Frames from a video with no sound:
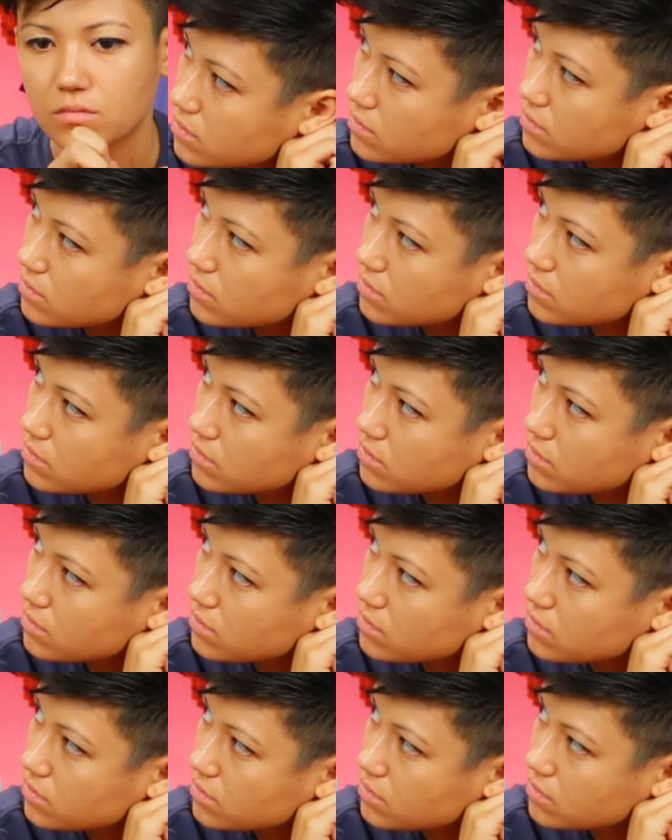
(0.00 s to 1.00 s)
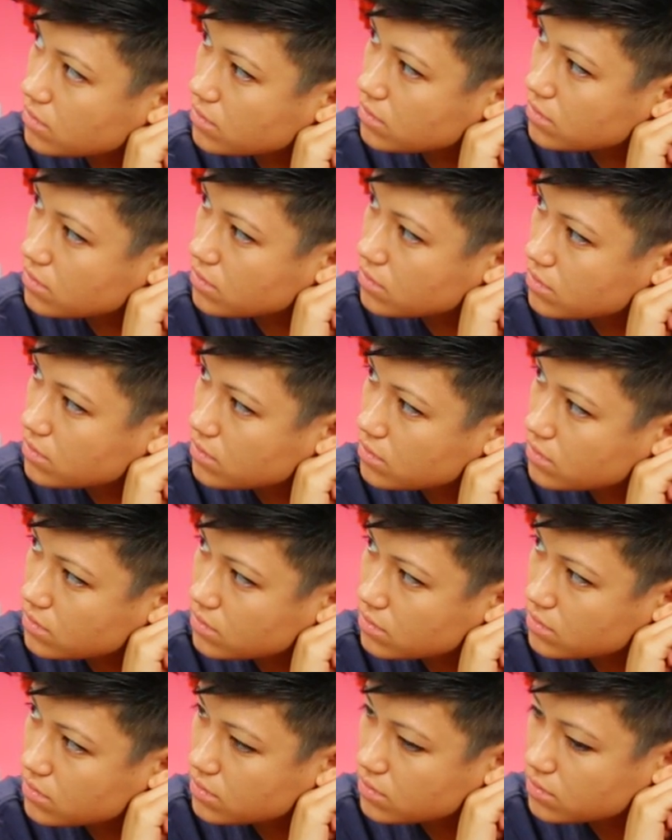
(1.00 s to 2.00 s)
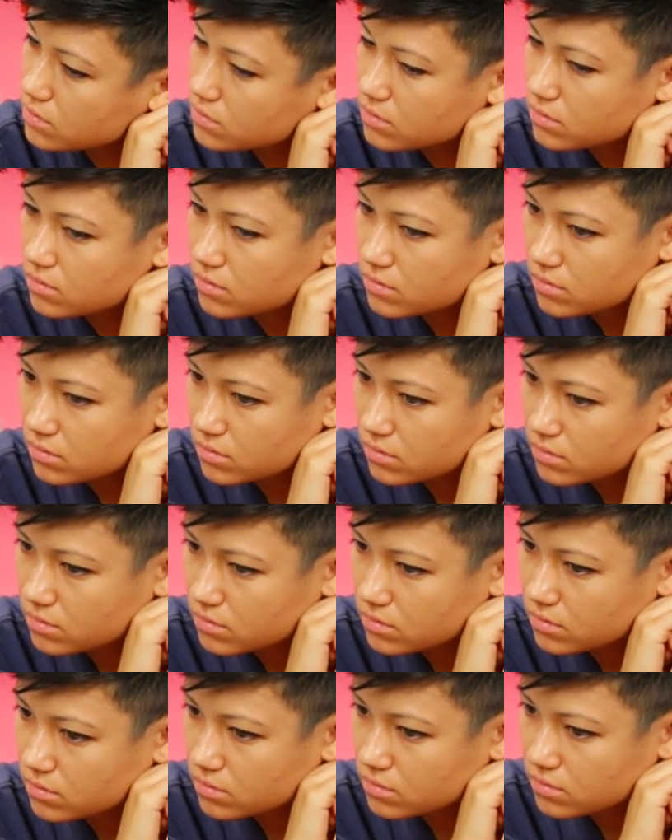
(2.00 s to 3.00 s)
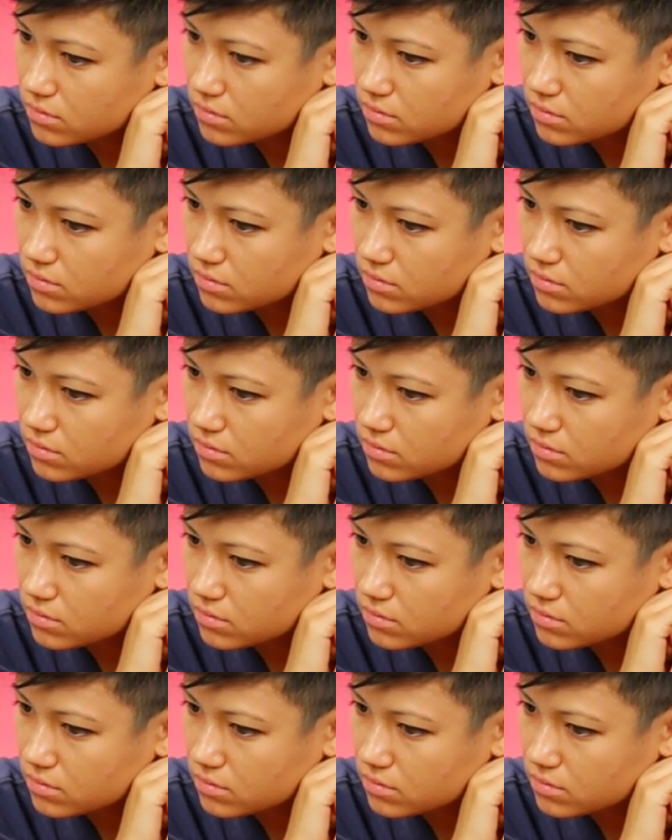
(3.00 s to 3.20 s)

[no speech]